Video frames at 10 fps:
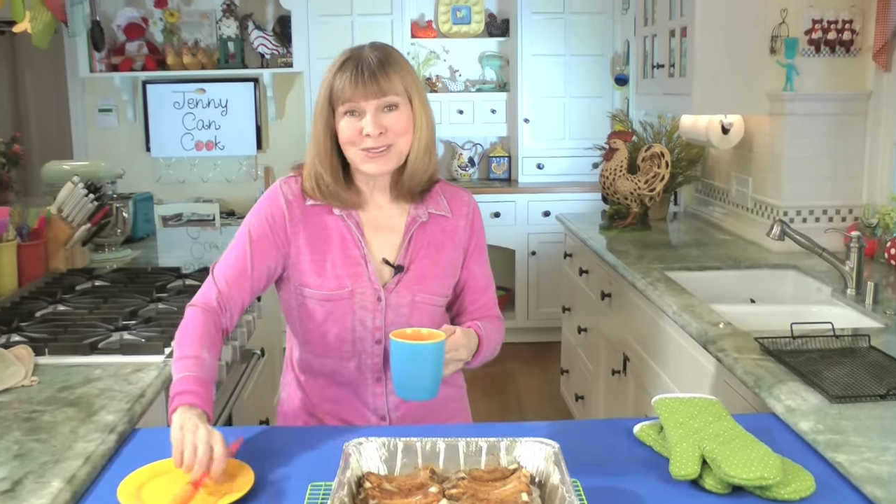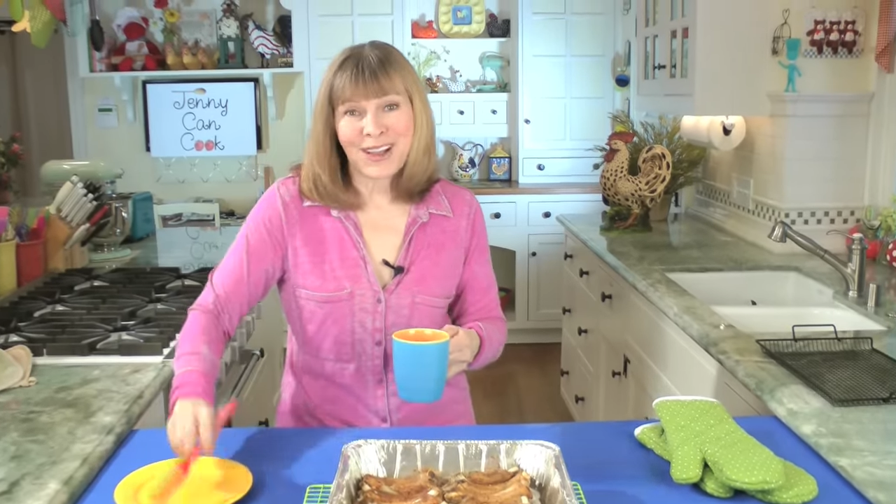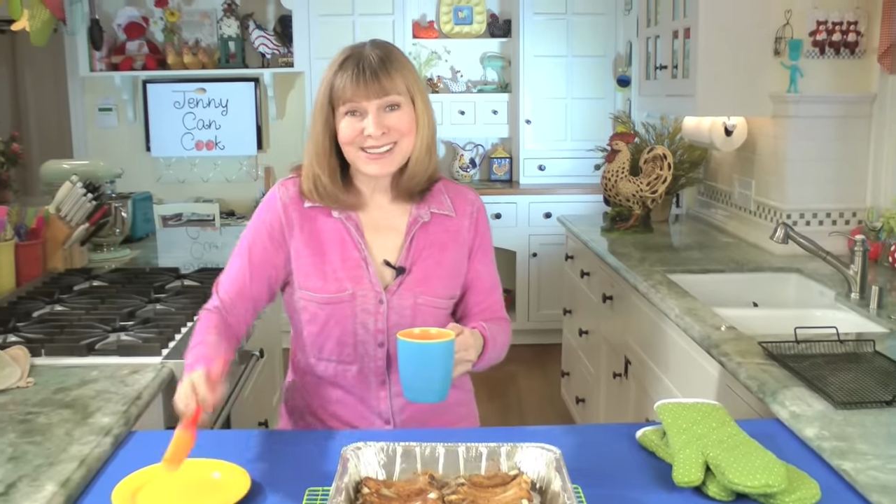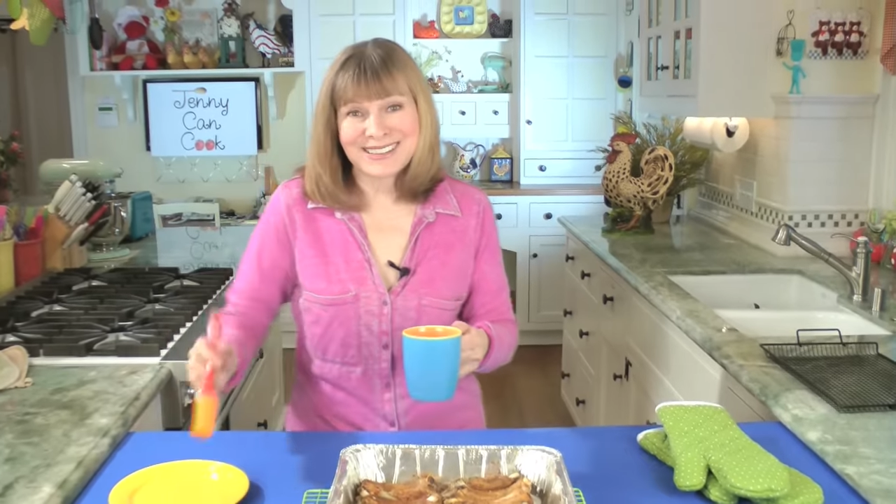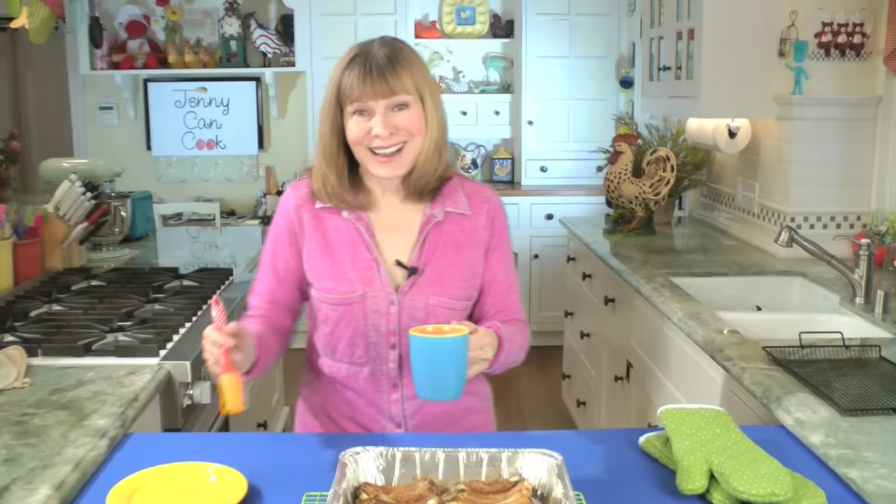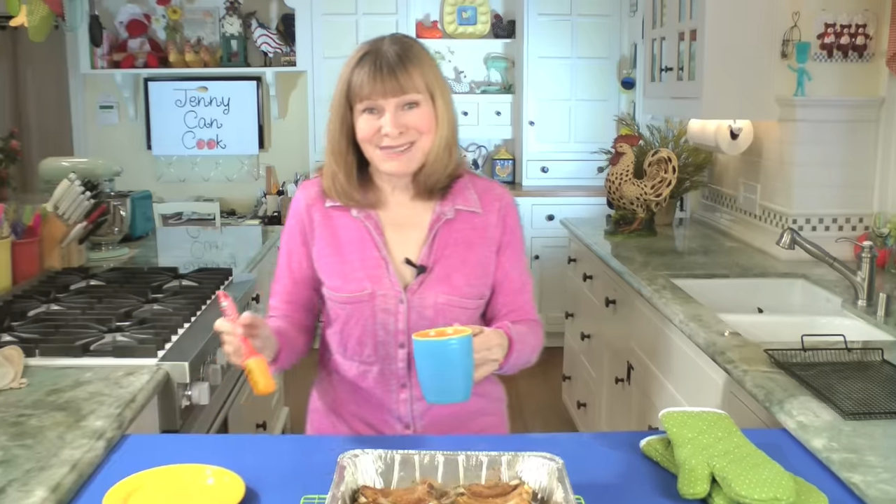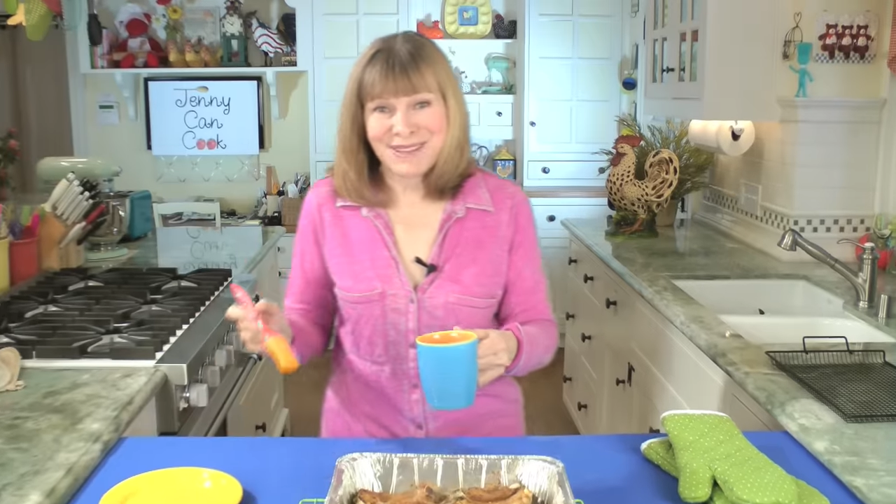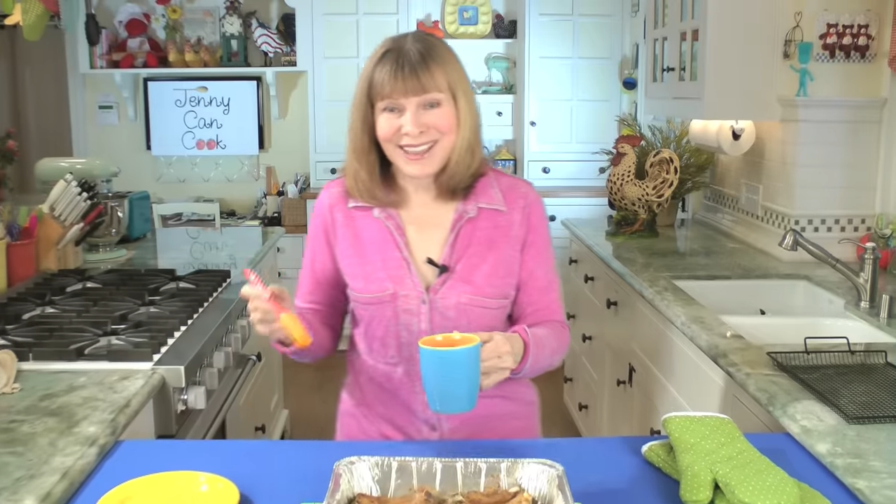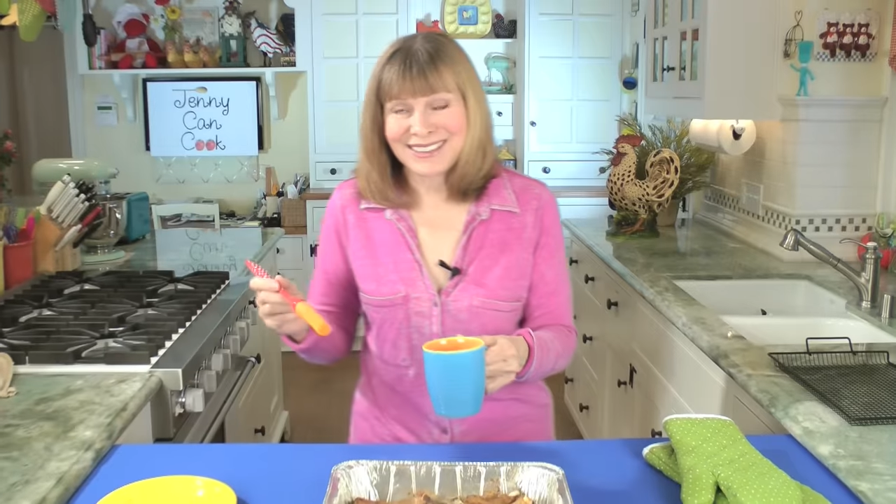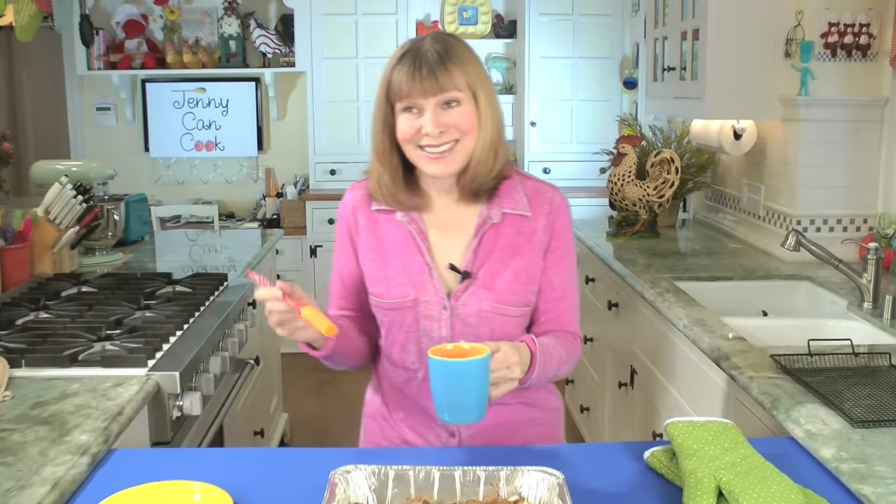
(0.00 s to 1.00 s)
sauce that I
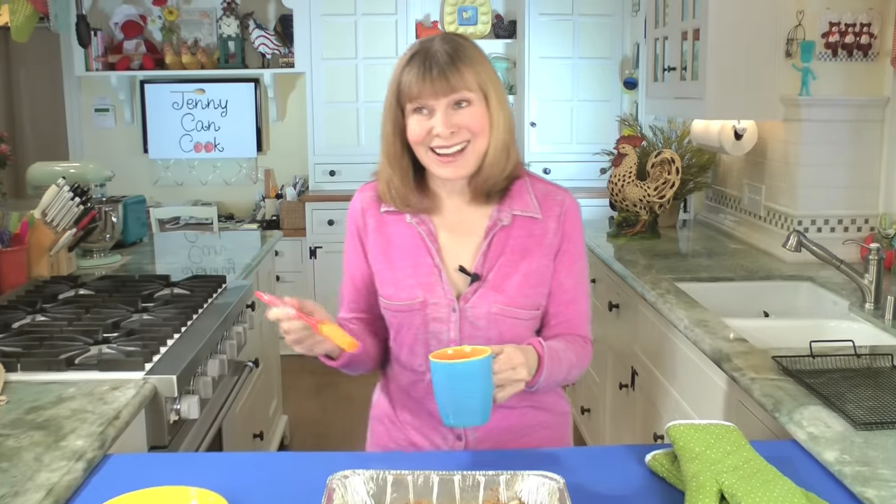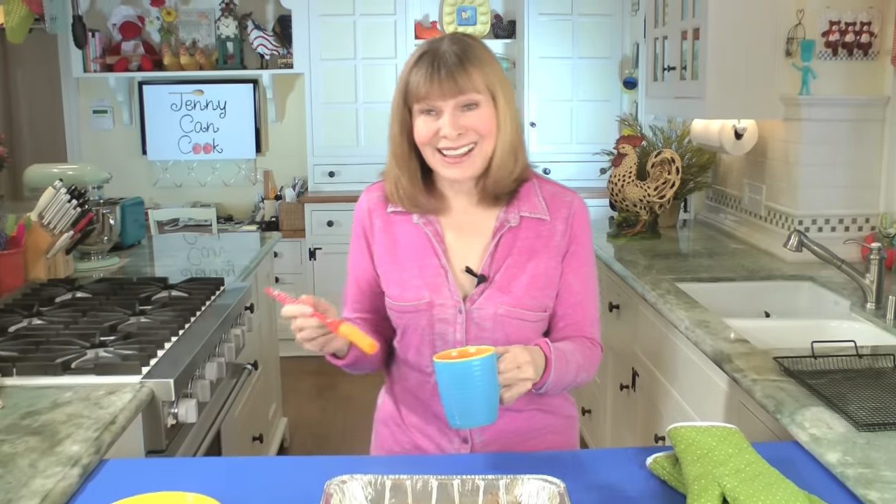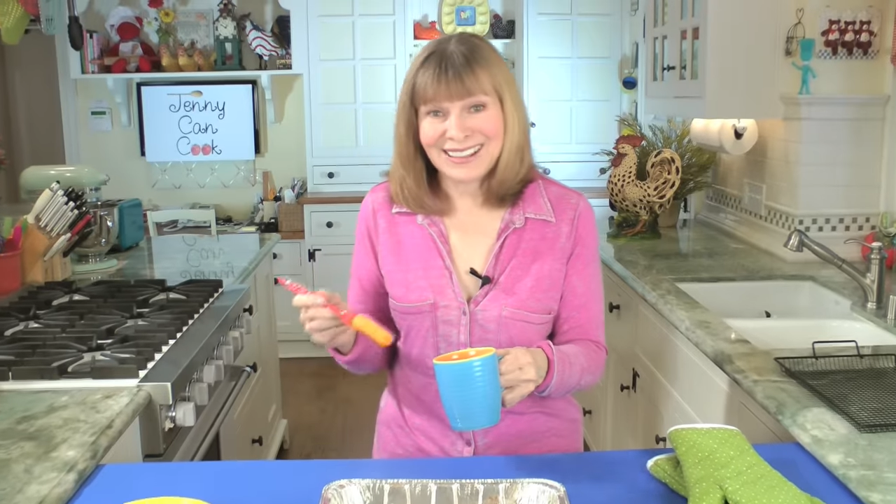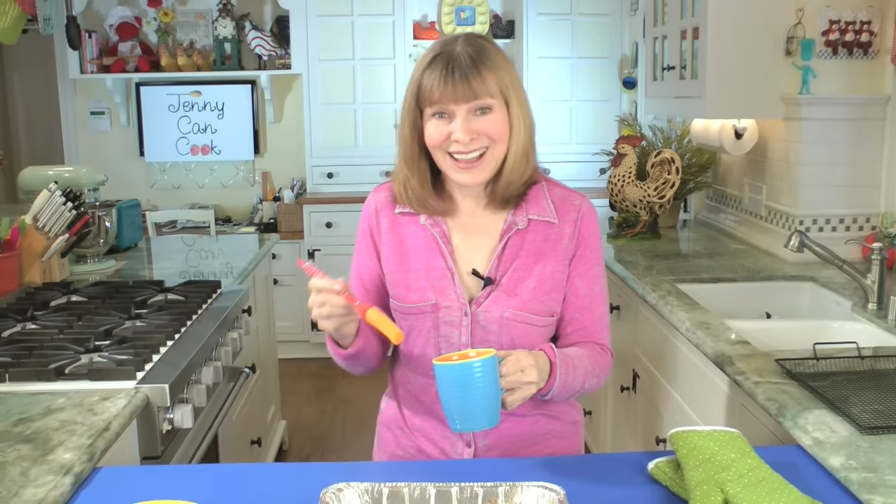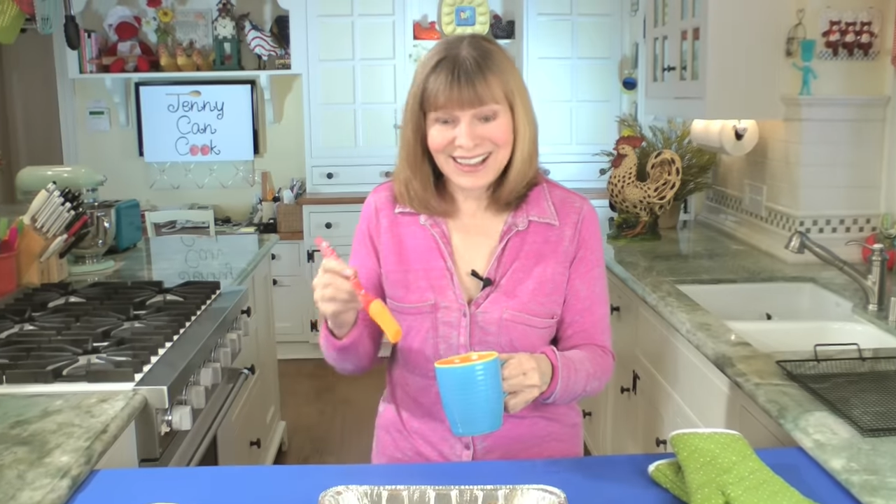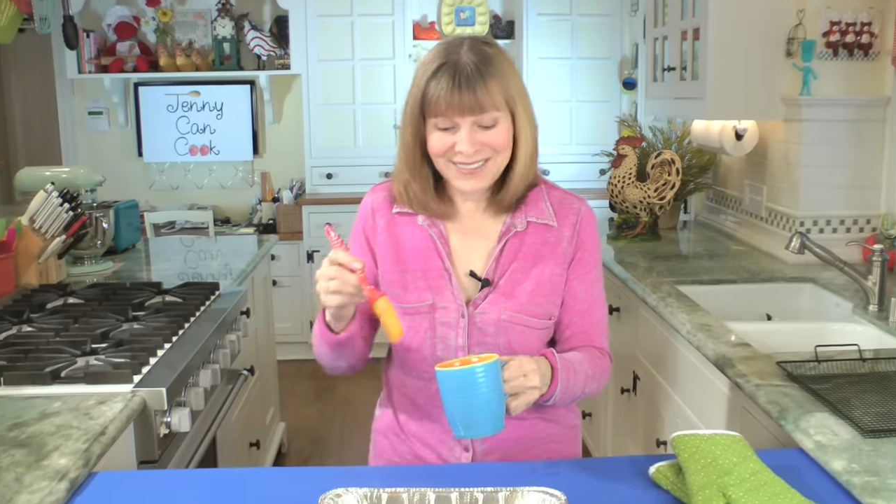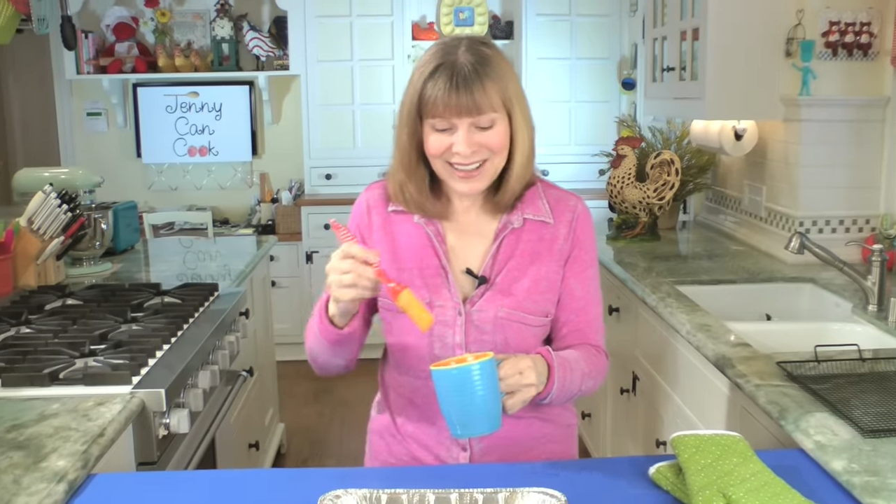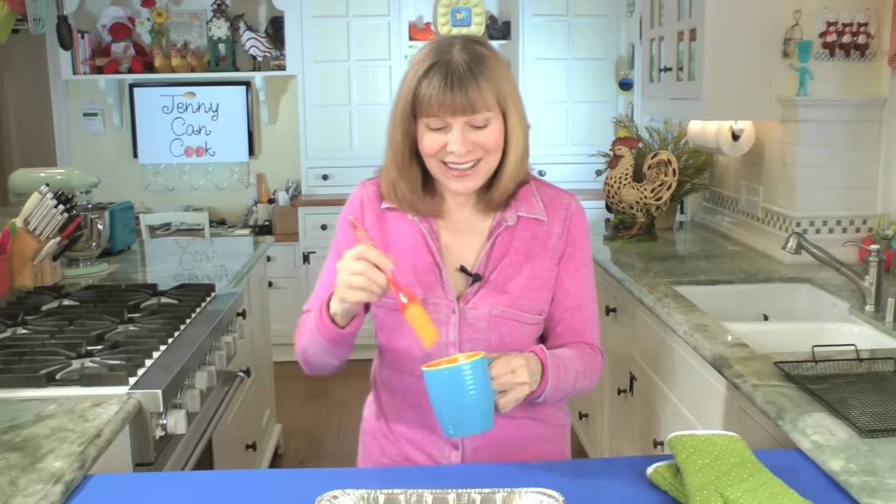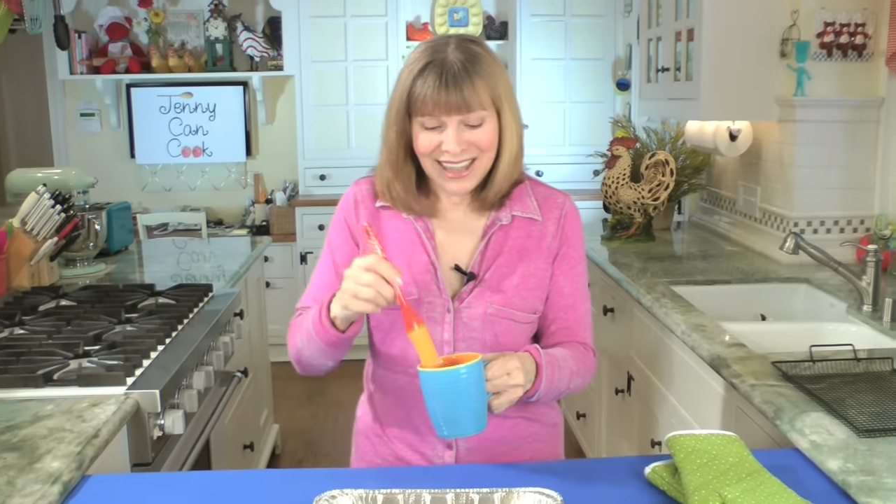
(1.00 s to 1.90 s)
make that I love,